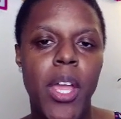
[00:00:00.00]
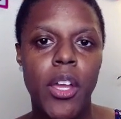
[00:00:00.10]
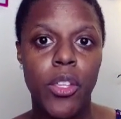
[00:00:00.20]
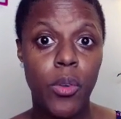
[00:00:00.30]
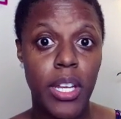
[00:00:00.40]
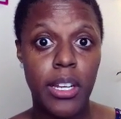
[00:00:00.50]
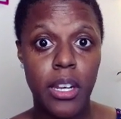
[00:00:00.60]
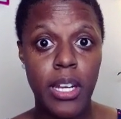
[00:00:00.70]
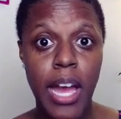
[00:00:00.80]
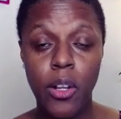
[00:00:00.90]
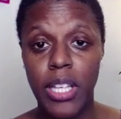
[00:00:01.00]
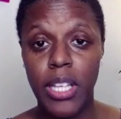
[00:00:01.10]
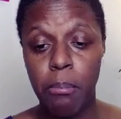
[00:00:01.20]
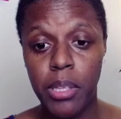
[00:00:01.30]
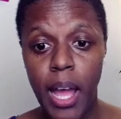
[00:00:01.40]
you can not only
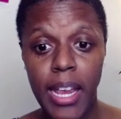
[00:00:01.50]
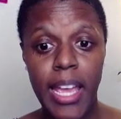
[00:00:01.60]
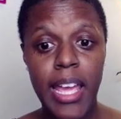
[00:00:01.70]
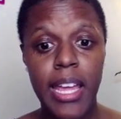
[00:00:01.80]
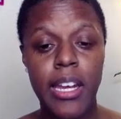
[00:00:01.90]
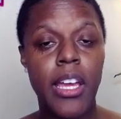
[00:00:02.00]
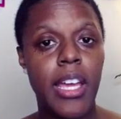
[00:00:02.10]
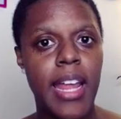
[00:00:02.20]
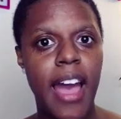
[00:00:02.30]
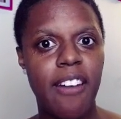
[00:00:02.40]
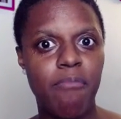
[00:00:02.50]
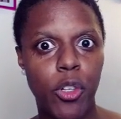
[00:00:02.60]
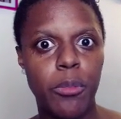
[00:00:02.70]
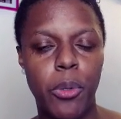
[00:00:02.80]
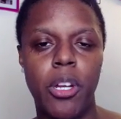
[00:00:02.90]
plug in and have
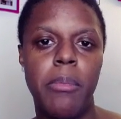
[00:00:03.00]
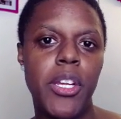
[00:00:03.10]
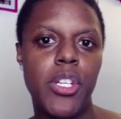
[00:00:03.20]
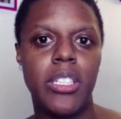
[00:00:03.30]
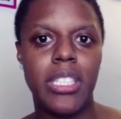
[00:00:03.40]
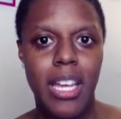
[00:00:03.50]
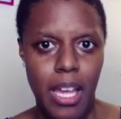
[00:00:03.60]
multiple commissions,